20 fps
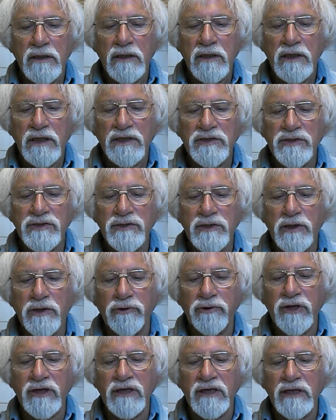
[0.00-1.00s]
It is the
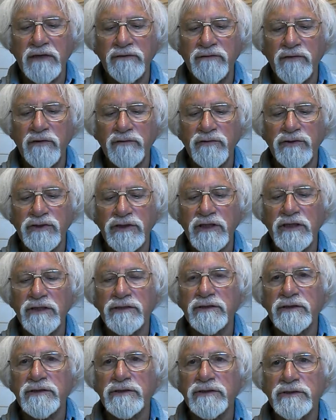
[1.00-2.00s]
grave of
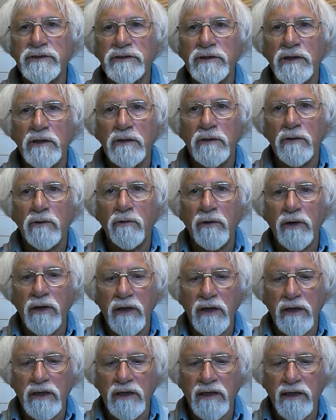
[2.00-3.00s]
Jesus
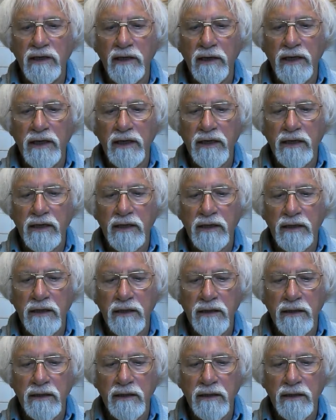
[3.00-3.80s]
where he lay."